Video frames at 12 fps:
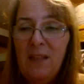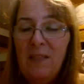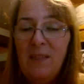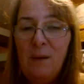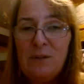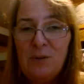
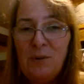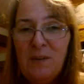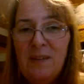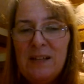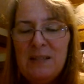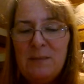they were doing
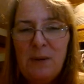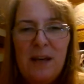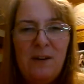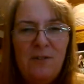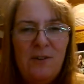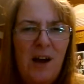this, but I
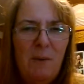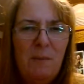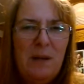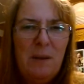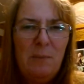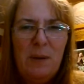don't know how
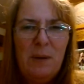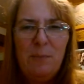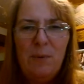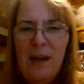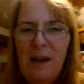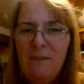many people
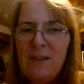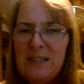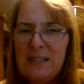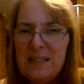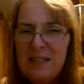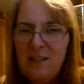have
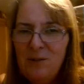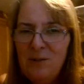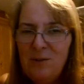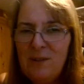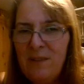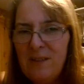
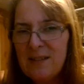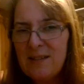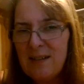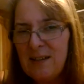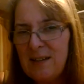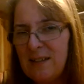continued this
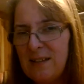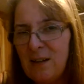idea.